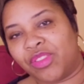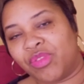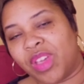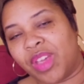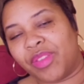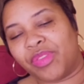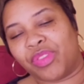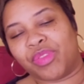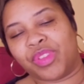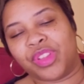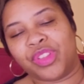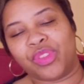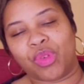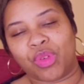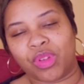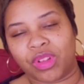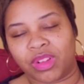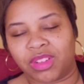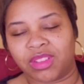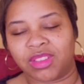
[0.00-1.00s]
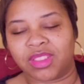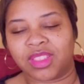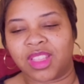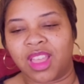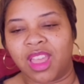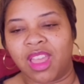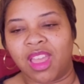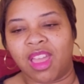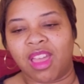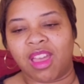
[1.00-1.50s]
have three daughters,
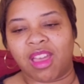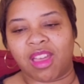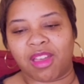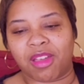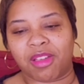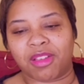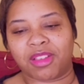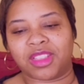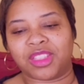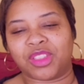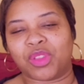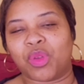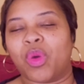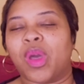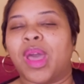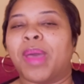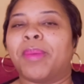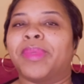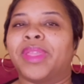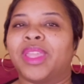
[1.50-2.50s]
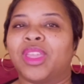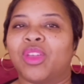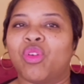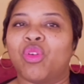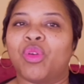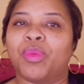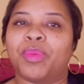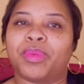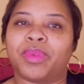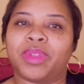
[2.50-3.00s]
uh, so I may
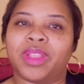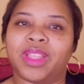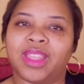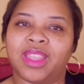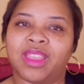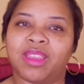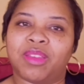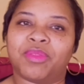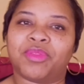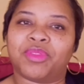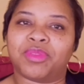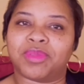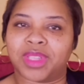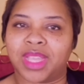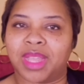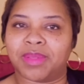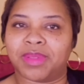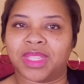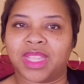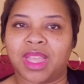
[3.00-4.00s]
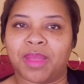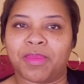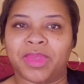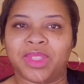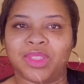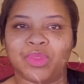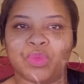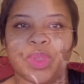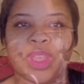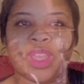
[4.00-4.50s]
incorporate them from time to time
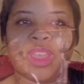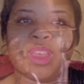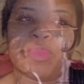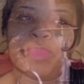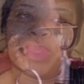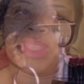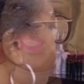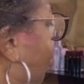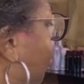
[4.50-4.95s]
as well. But the